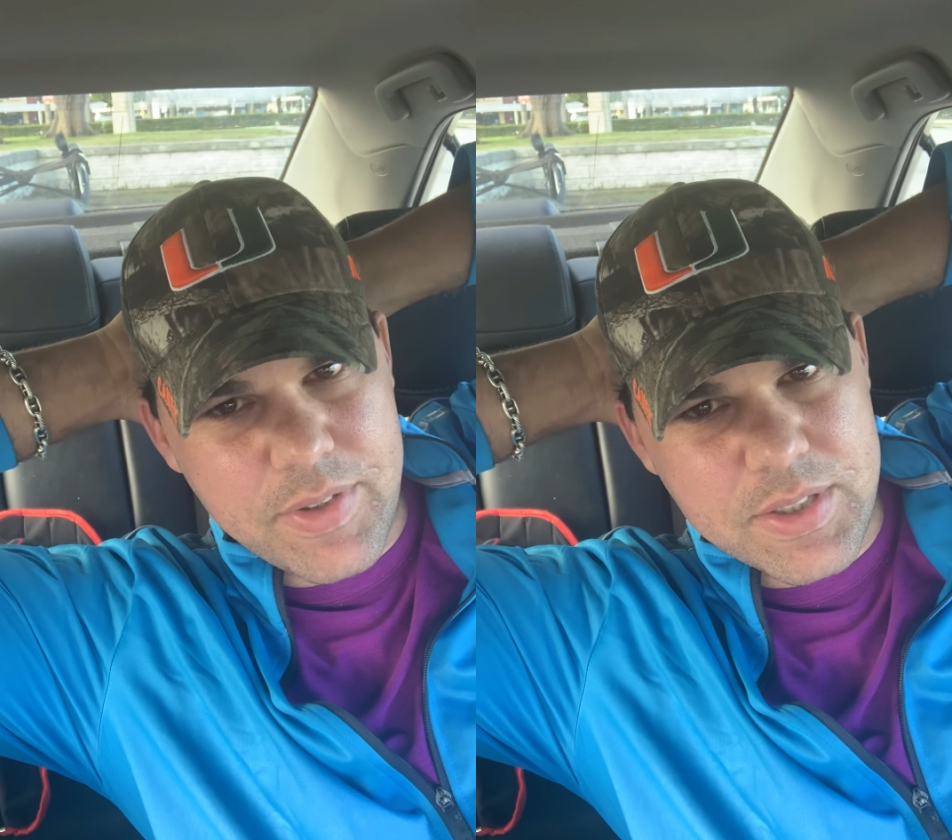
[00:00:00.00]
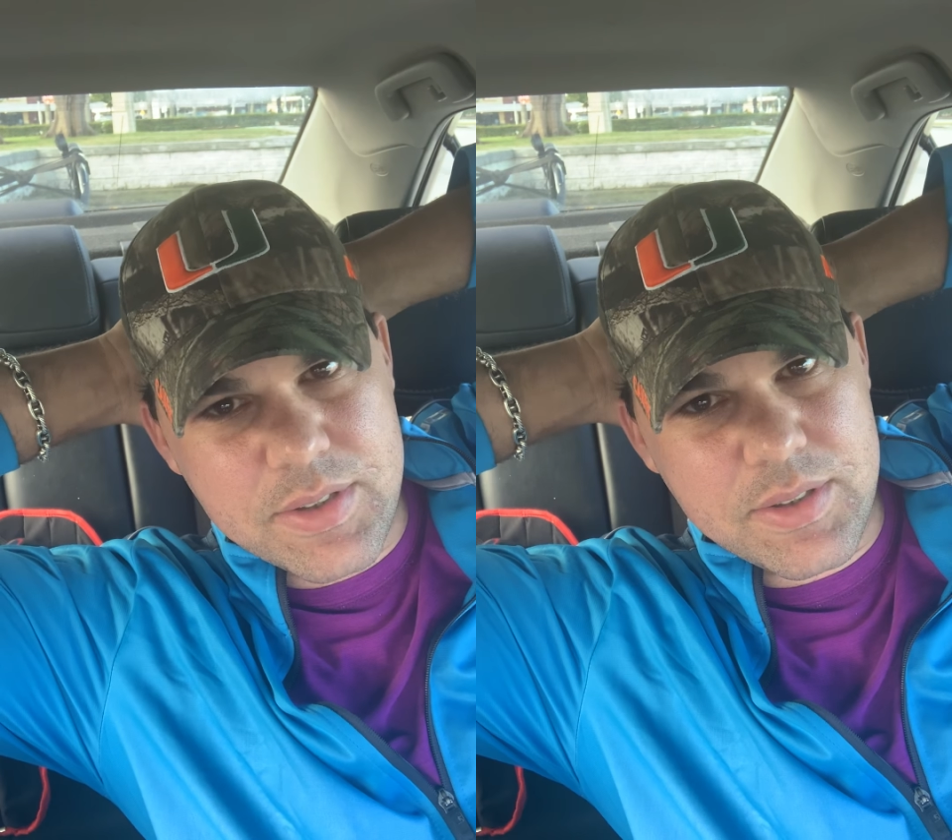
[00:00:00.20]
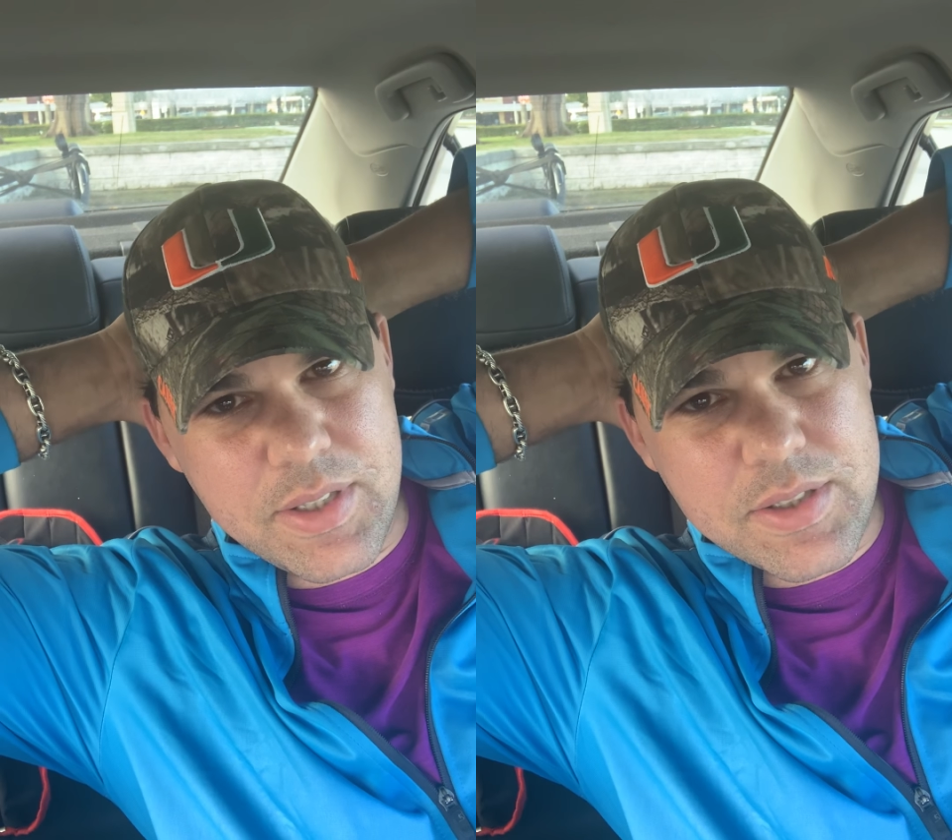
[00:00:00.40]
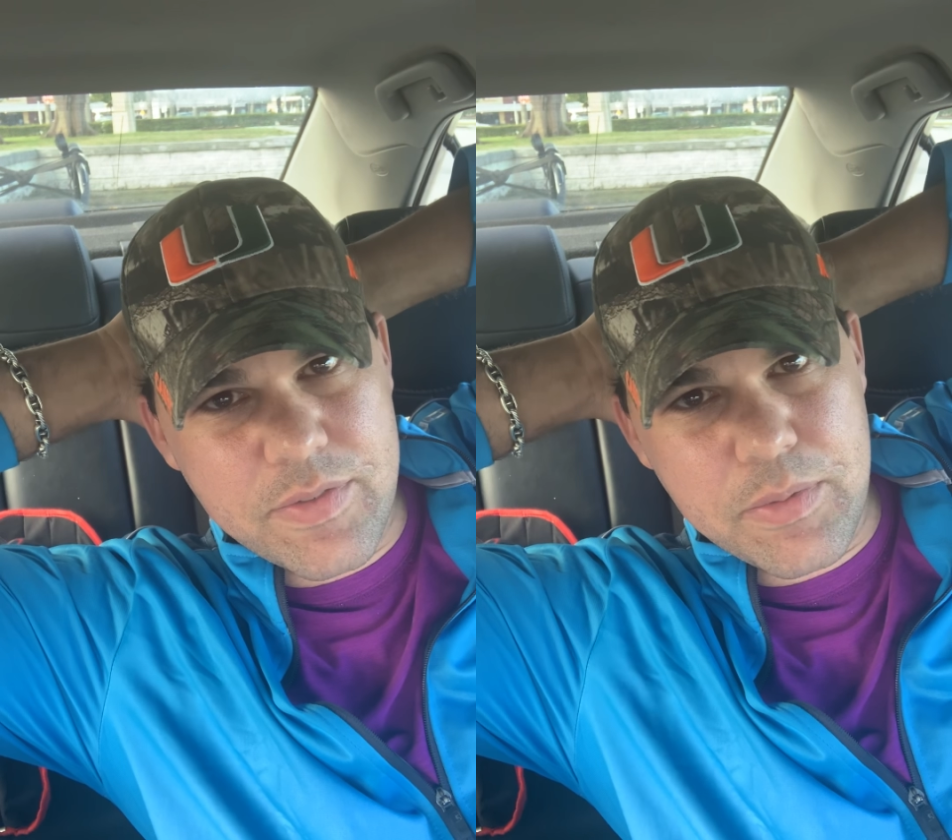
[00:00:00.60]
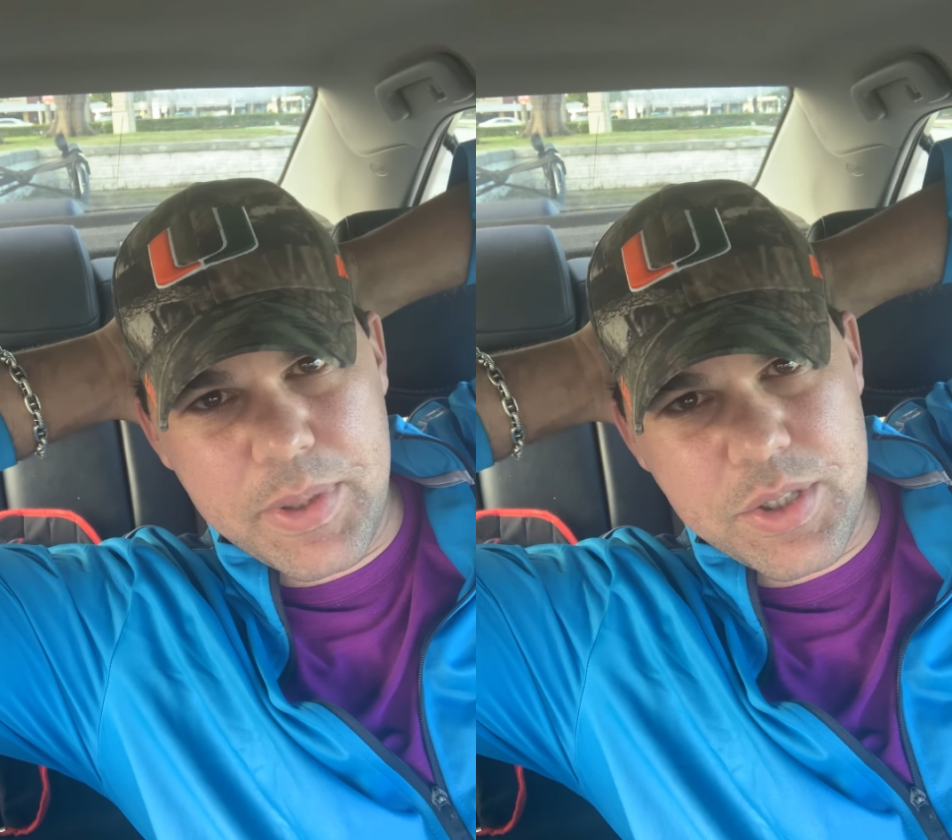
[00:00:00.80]
this
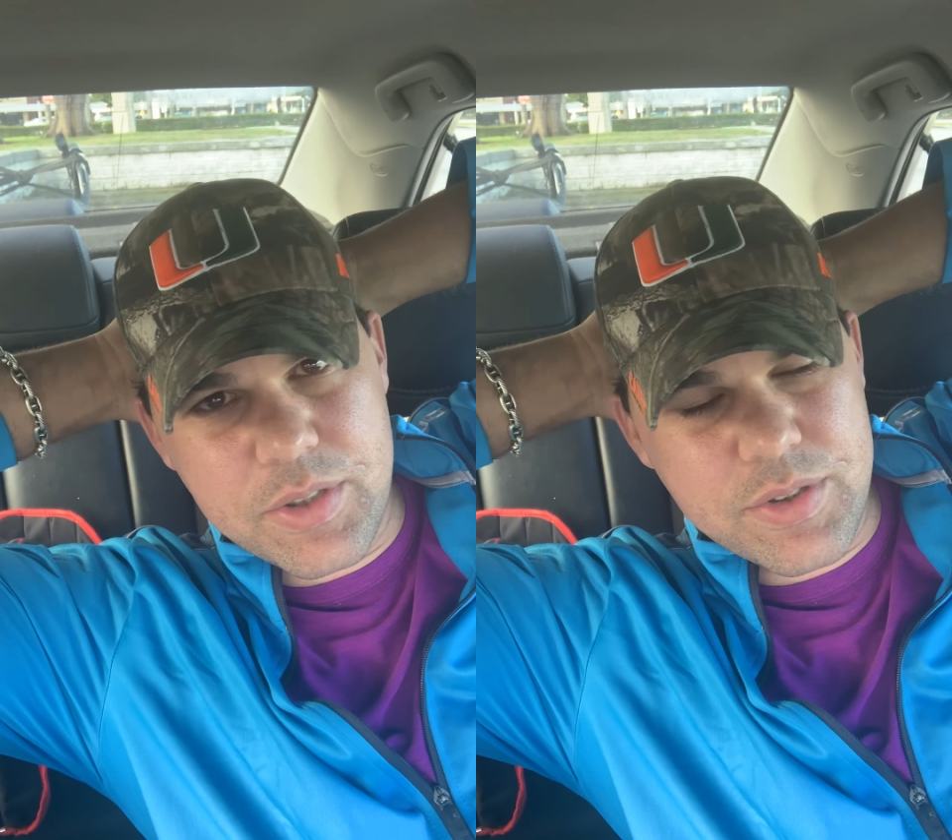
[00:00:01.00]
information